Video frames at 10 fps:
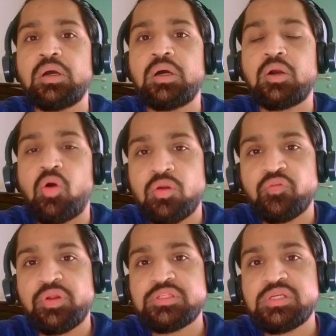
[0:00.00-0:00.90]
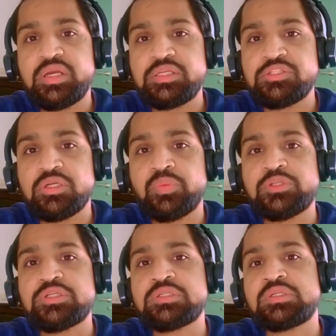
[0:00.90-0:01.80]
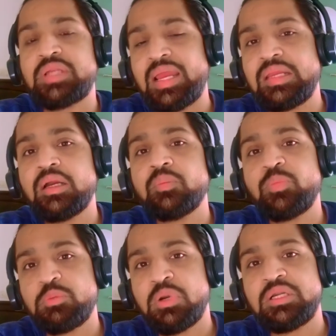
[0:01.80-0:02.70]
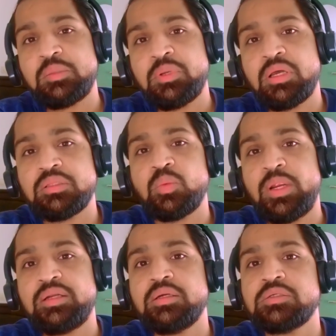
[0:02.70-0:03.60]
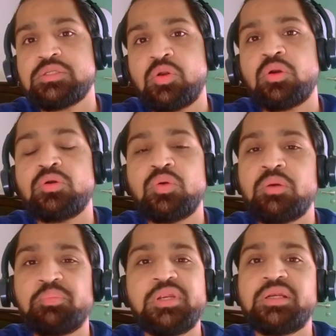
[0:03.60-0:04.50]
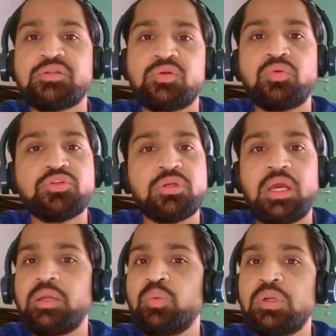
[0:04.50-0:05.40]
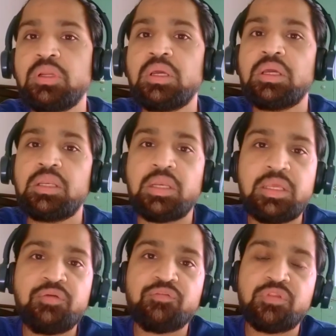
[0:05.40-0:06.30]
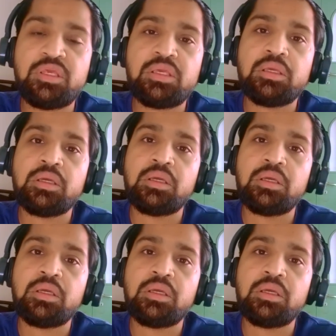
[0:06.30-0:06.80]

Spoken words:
a conferencing engine which is tying up with multiple other vendors in order to complete a solution. I will leave the